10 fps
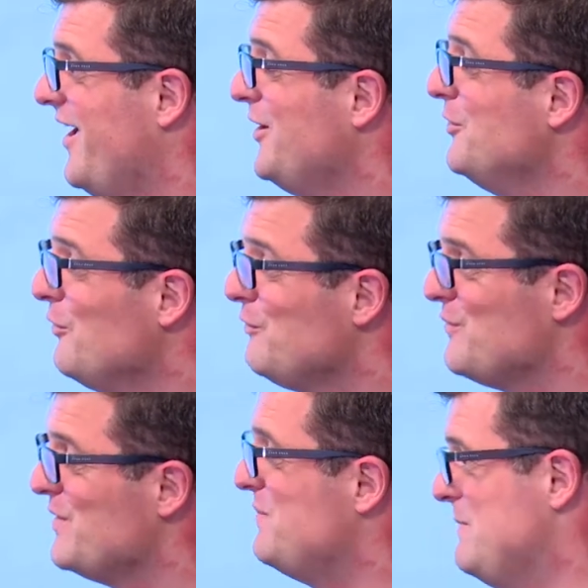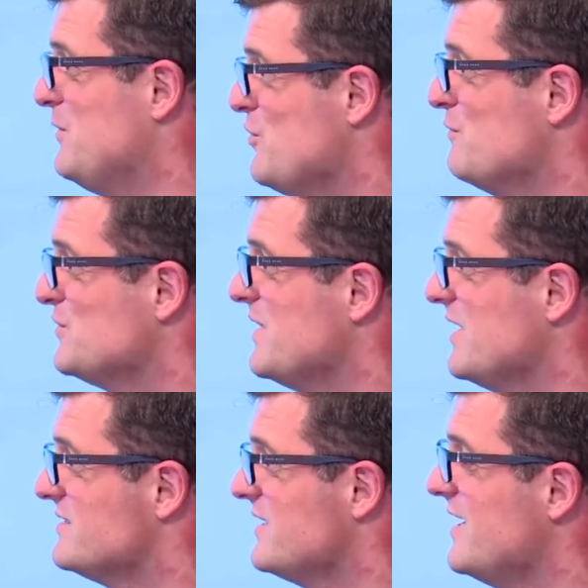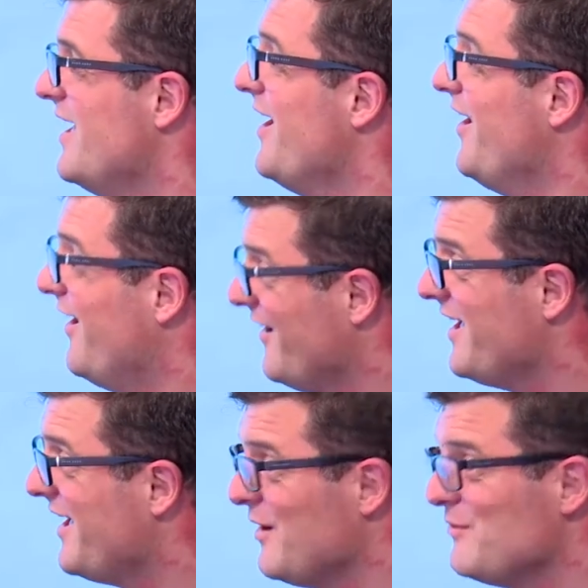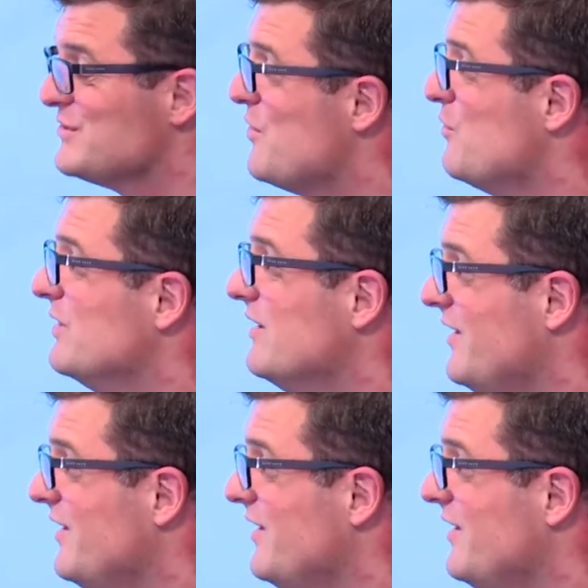I love it when people come to me and say, Hiya, how's it going?